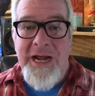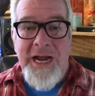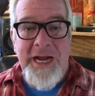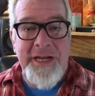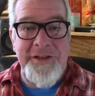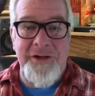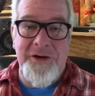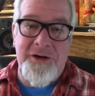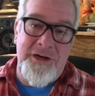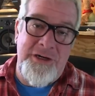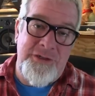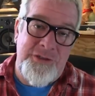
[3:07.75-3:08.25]

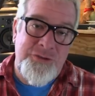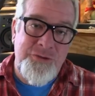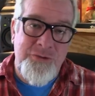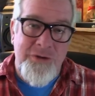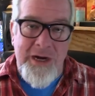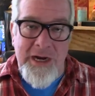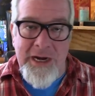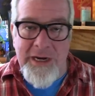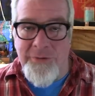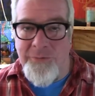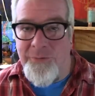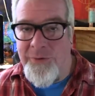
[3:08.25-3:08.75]
and they're gonna
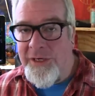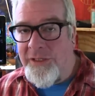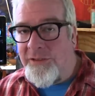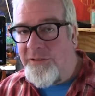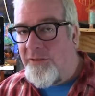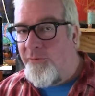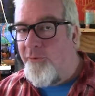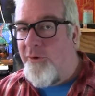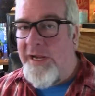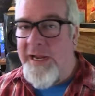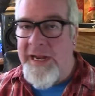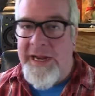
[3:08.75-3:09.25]
try and
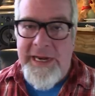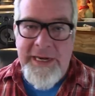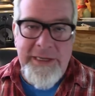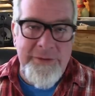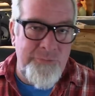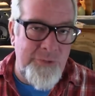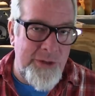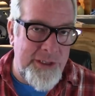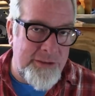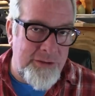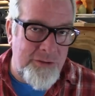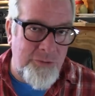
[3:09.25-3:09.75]
wriggle away
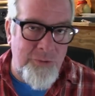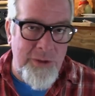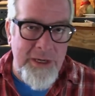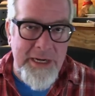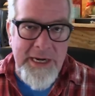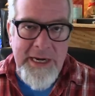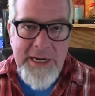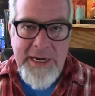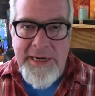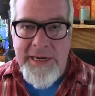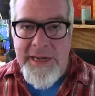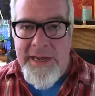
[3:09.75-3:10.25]
and wriggle
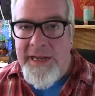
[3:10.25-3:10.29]
away,